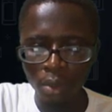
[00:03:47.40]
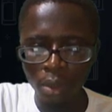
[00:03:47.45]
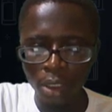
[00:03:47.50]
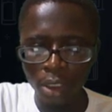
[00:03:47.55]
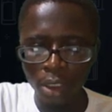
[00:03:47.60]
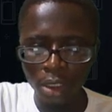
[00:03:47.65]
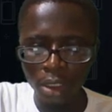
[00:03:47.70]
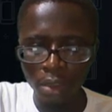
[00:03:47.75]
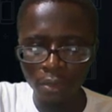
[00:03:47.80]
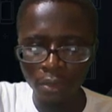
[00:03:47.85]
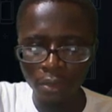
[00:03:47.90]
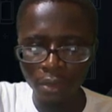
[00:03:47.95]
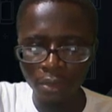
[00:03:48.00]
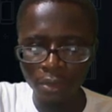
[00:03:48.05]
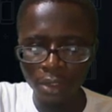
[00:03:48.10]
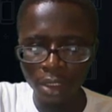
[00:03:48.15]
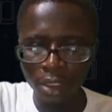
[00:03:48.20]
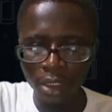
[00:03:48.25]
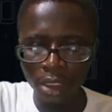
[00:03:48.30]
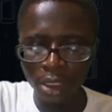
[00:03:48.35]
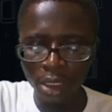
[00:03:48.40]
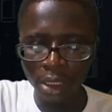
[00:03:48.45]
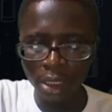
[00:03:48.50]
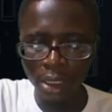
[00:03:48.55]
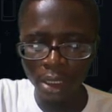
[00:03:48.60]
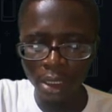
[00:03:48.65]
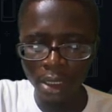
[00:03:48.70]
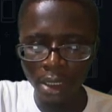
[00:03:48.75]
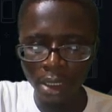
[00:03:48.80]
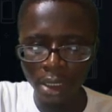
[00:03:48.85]
which is
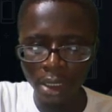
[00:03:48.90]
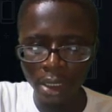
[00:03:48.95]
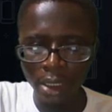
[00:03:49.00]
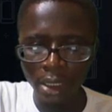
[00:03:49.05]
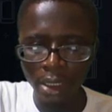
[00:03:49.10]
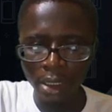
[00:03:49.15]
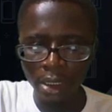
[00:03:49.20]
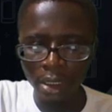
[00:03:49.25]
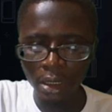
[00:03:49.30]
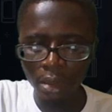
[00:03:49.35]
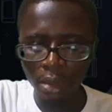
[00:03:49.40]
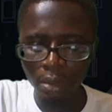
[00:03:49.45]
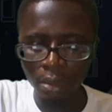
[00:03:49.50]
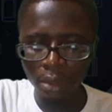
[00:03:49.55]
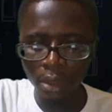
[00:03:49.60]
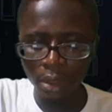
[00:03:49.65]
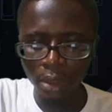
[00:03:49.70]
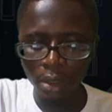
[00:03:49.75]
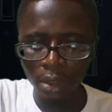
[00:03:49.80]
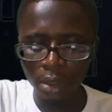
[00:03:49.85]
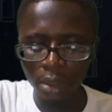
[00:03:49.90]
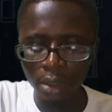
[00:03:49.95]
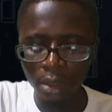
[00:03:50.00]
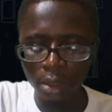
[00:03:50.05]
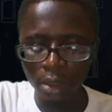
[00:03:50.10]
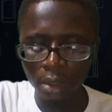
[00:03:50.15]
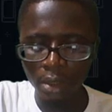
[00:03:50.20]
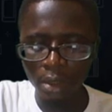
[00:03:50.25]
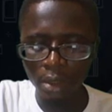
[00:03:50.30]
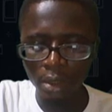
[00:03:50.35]
53
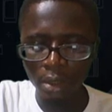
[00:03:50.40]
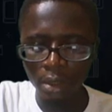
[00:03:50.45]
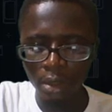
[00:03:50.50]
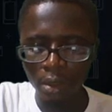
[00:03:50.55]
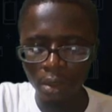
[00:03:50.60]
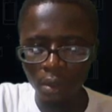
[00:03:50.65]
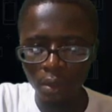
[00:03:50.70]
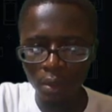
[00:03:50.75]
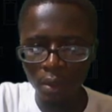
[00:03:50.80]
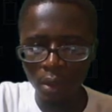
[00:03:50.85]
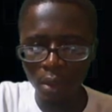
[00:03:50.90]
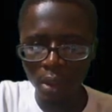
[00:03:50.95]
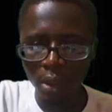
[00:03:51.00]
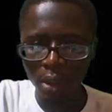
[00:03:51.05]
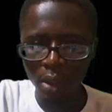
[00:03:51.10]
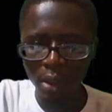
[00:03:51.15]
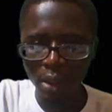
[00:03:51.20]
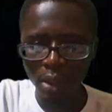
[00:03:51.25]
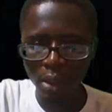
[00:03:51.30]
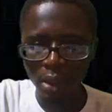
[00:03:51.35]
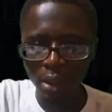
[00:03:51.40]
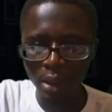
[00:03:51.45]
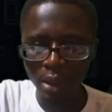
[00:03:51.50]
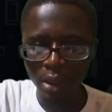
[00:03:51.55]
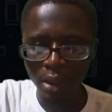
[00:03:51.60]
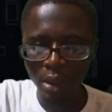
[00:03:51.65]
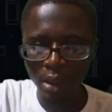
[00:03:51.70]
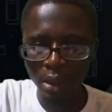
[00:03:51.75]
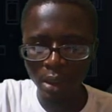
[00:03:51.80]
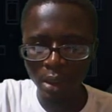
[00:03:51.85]
degrees. So
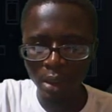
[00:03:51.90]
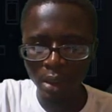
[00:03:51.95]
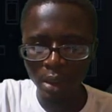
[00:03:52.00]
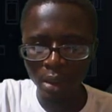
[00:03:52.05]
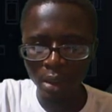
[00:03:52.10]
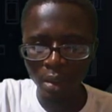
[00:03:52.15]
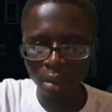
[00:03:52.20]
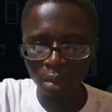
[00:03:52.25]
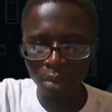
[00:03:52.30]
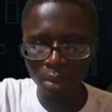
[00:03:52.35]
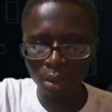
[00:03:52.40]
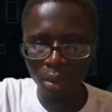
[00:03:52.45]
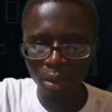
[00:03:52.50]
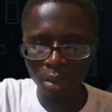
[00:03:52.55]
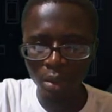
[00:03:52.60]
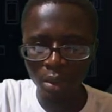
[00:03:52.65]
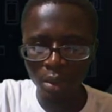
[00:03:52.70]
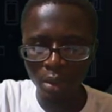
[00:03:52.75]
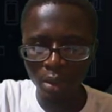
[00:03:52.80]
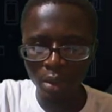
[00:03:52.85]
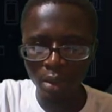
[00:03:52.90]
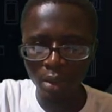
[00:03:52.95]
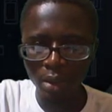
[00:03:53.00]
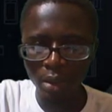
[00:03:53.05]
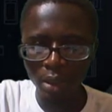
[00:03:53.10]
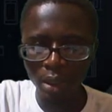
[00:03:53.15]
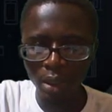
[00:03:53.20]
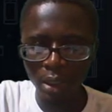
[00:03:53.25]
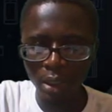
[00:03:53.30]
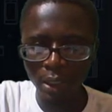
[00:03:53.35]
this is option
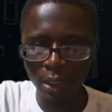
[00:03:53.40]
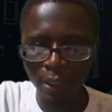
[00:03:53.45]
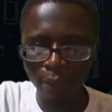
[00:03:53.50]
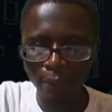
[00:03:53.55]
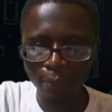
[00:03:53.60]
C.